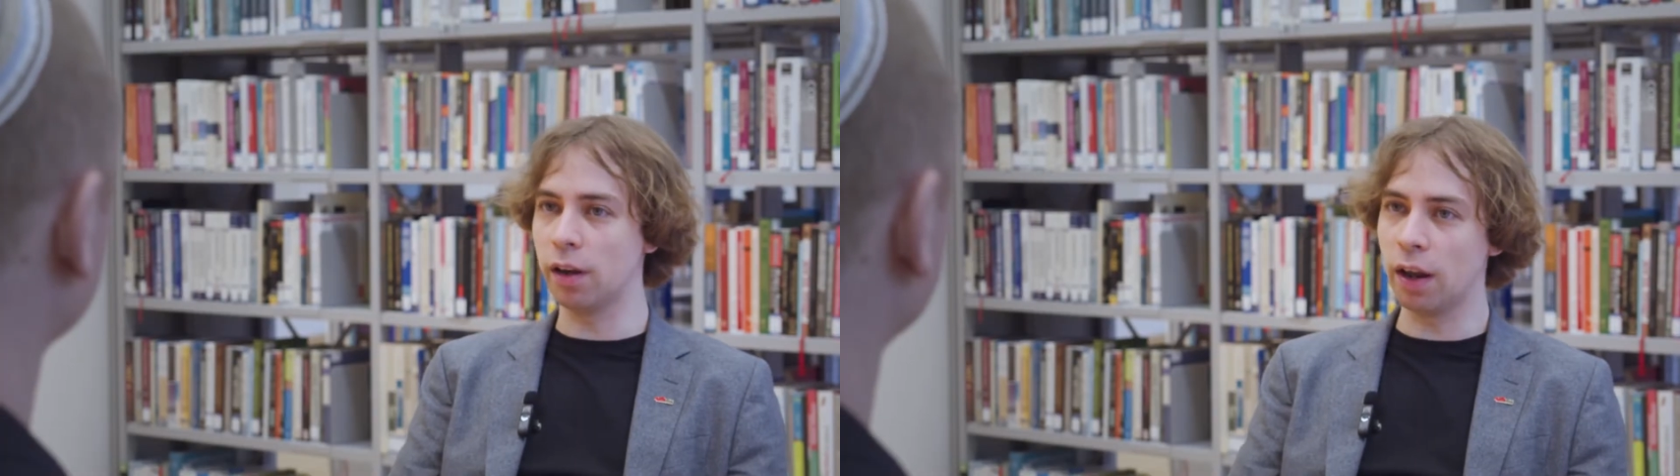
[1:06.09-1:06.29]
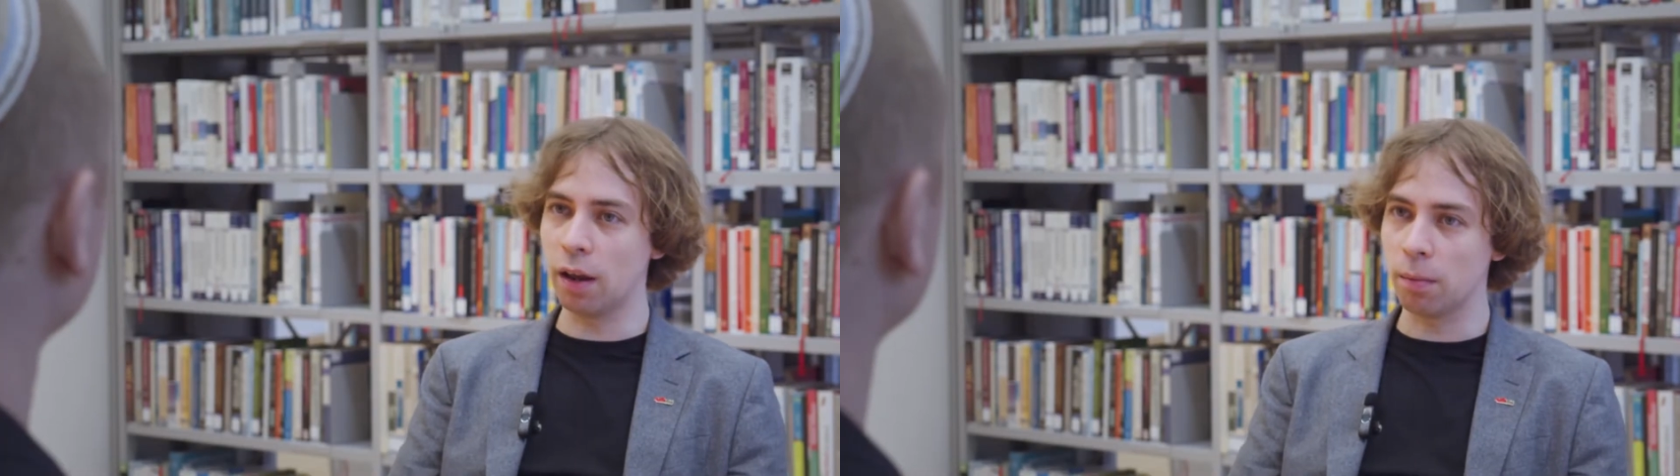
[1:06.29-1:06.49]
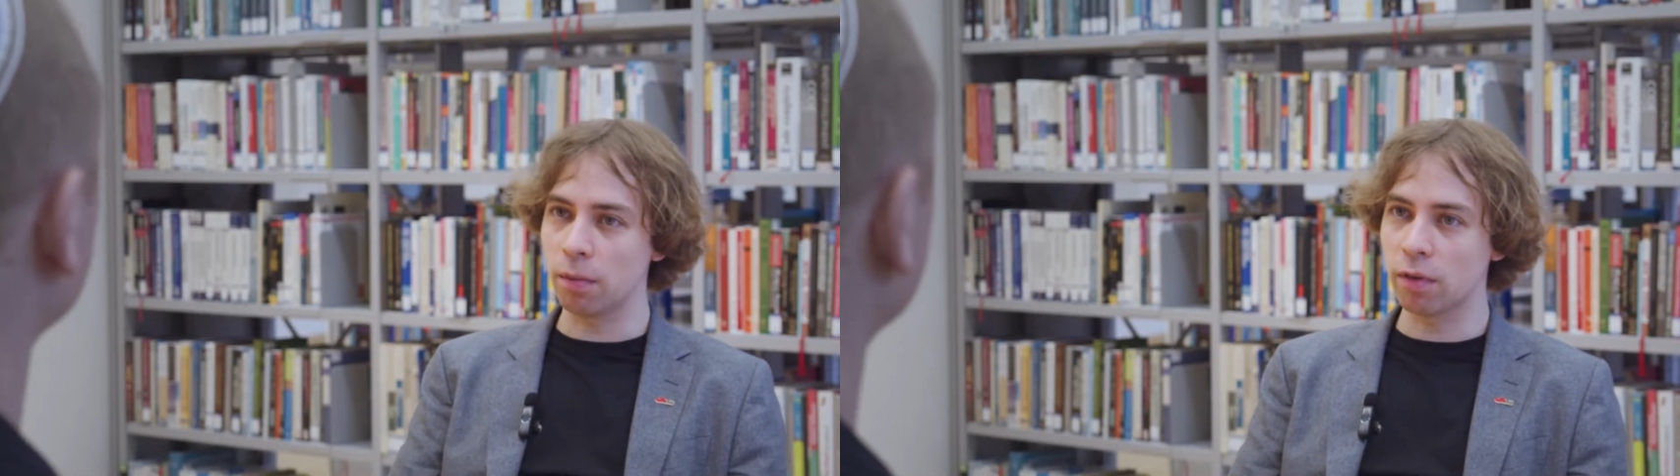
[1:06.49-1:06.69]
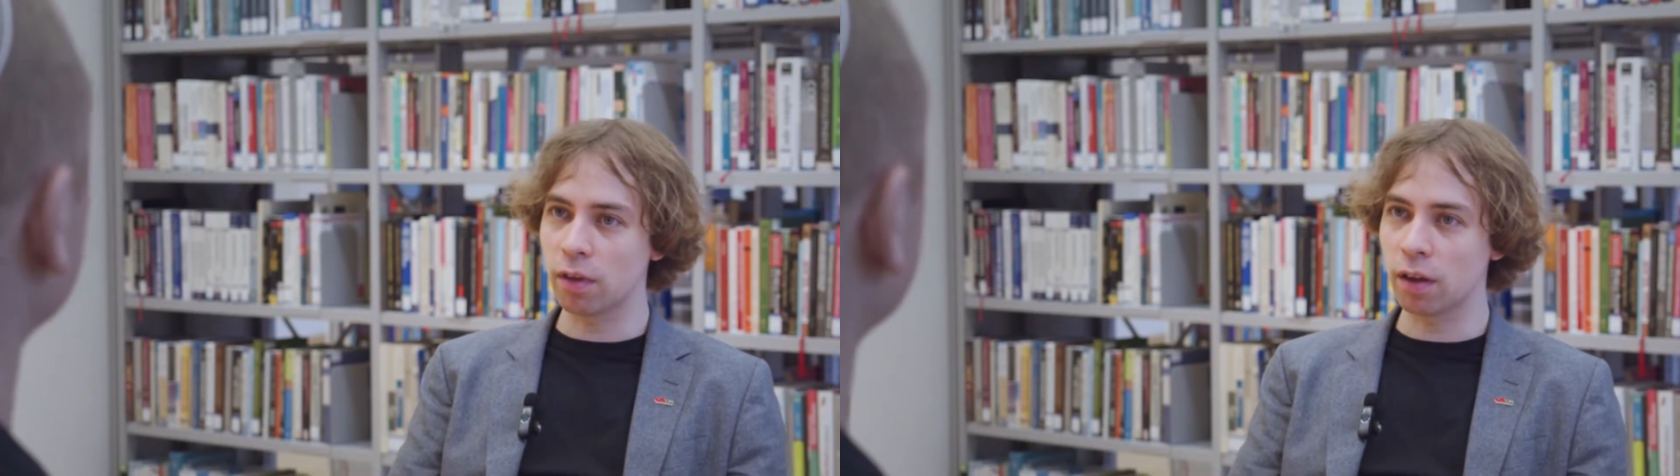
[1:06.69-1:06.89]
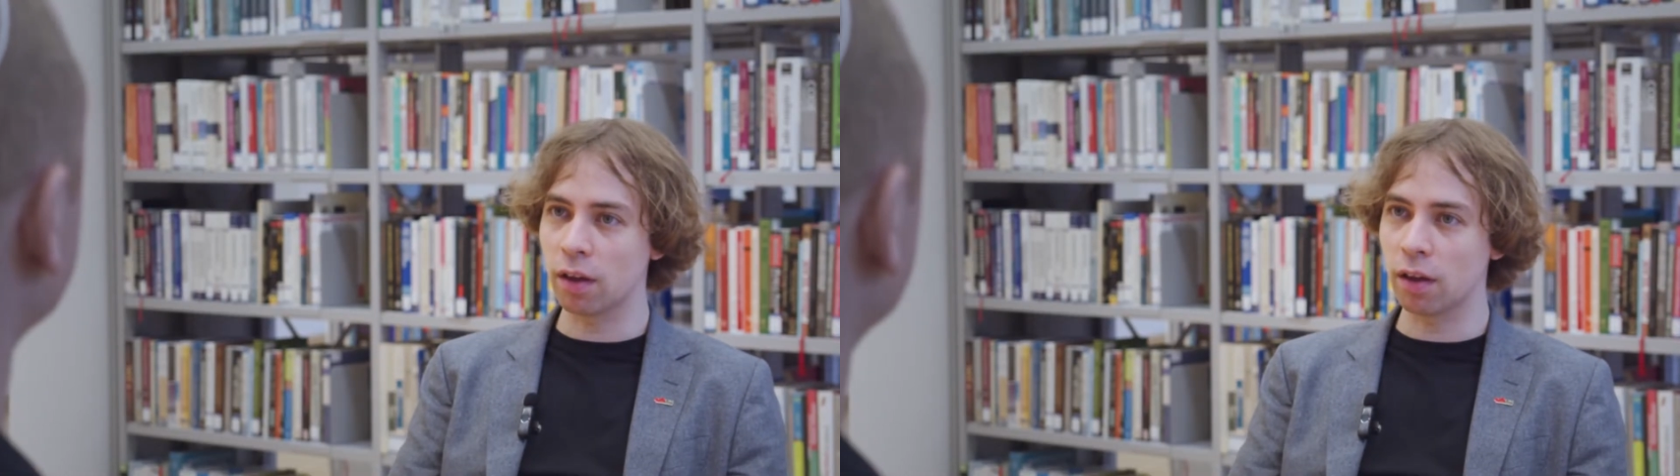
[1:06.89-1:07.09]
names,
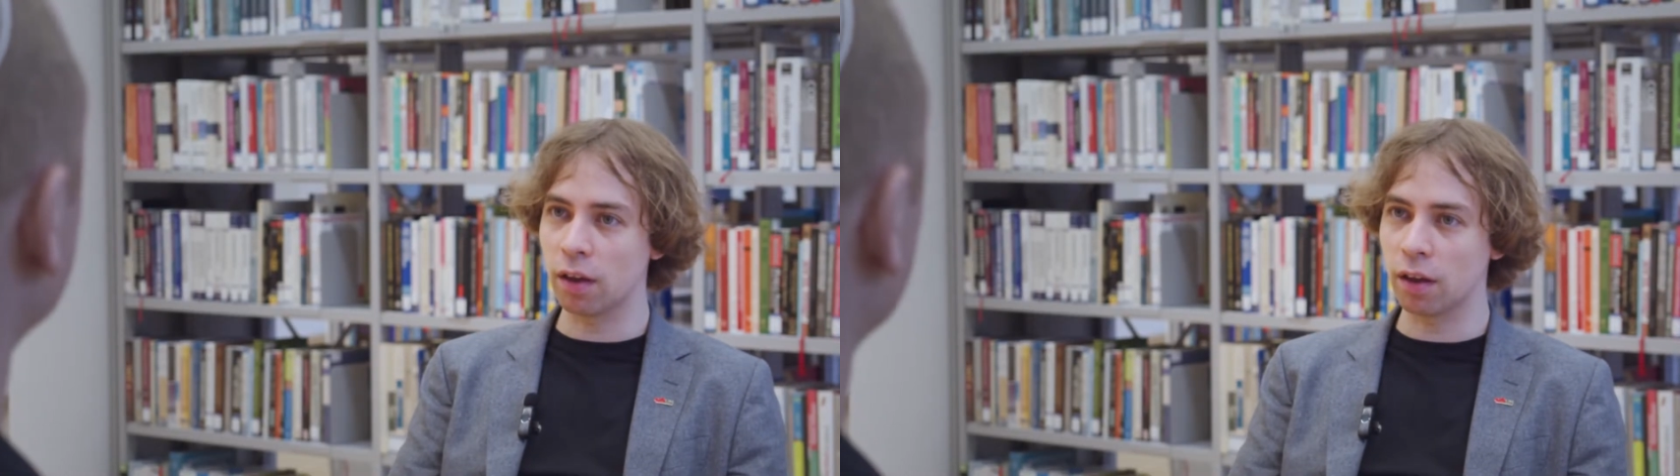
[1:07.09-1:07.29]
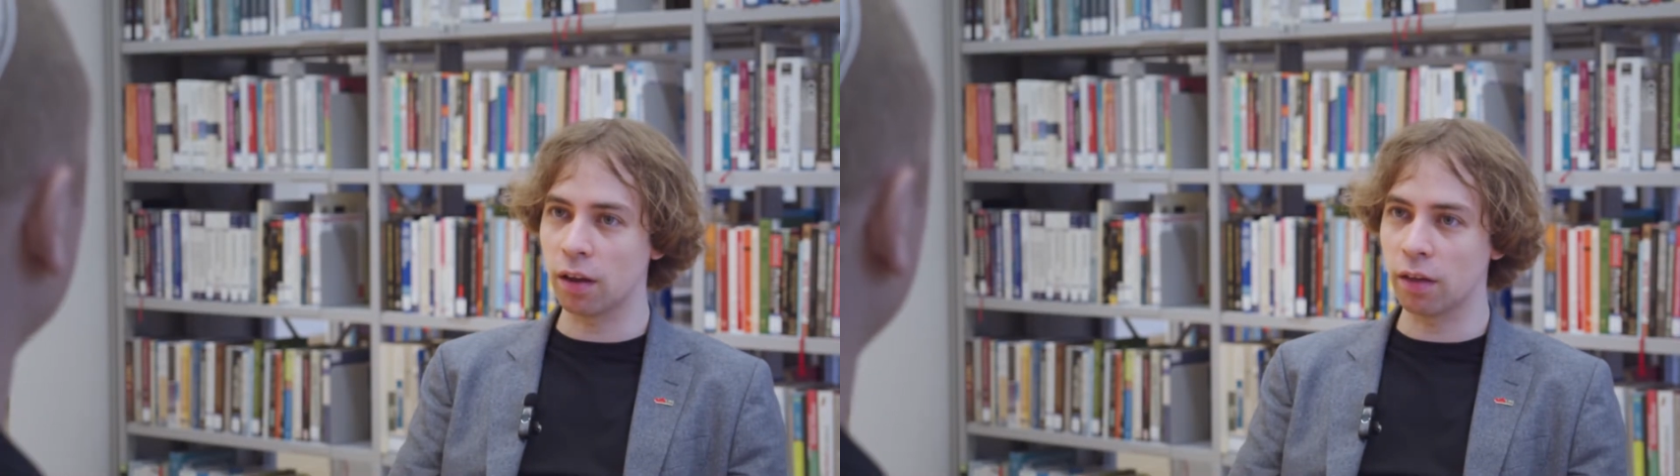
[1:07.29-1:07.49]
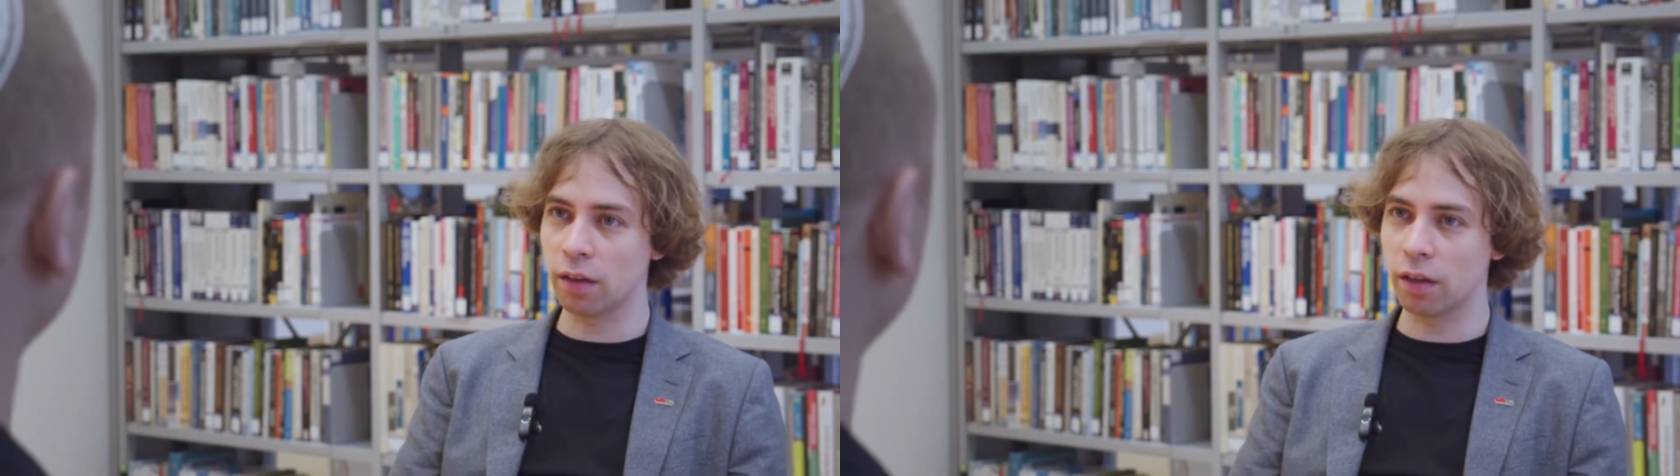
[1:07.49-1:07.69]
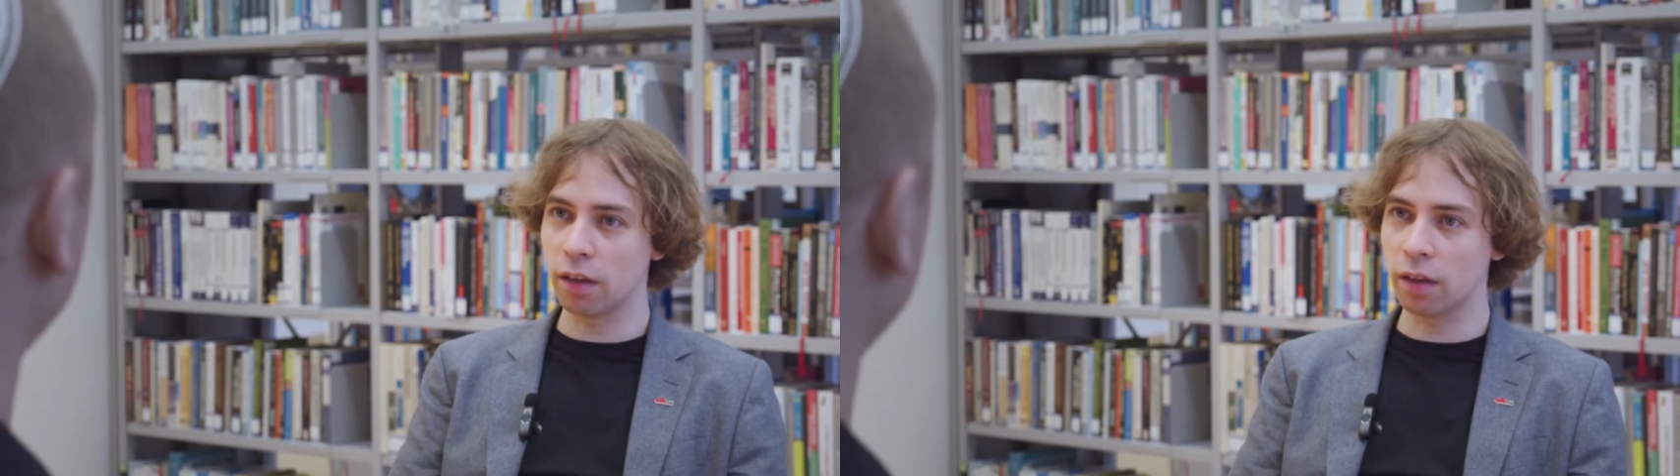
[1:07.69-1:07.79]
I, I guess.